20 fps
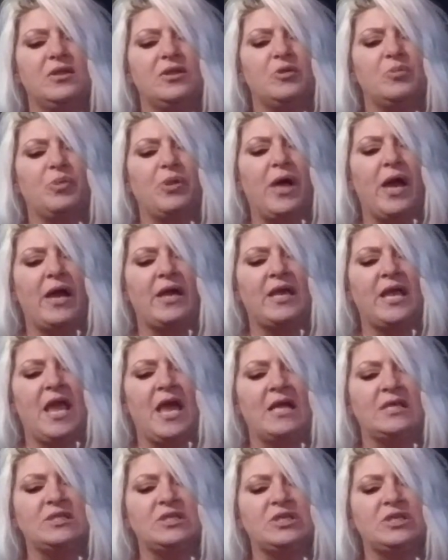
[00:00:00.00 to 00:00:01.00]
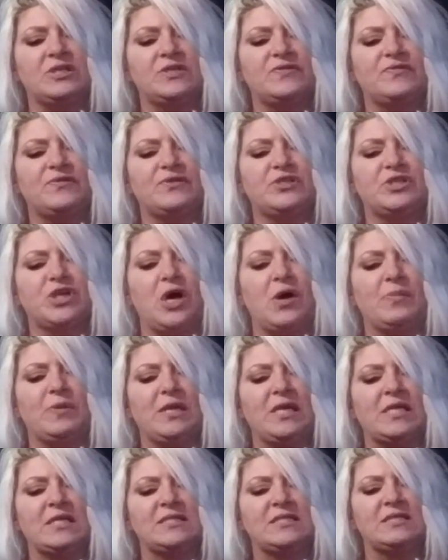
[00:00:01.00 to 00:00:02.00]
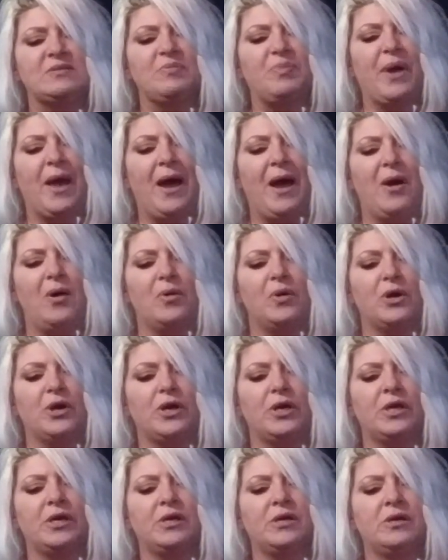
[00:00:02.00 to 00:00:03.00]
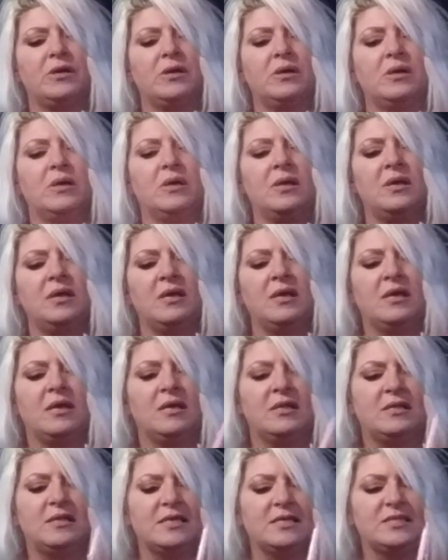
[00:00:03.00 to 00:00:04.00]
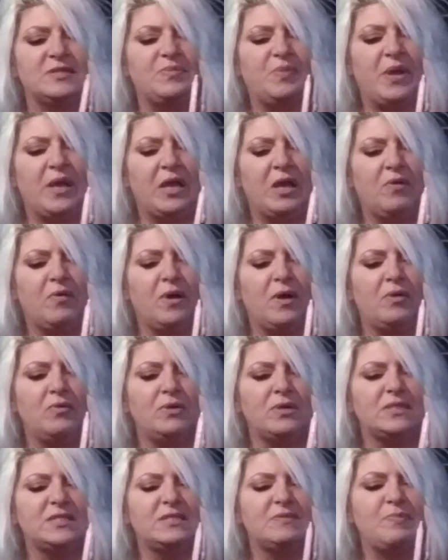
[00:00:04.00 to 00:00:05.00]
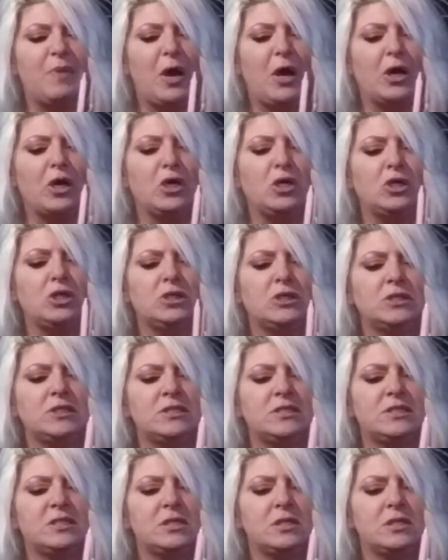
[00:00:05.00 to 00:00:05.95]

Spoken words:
The black candle is for dominance and power. This pink one with sparkles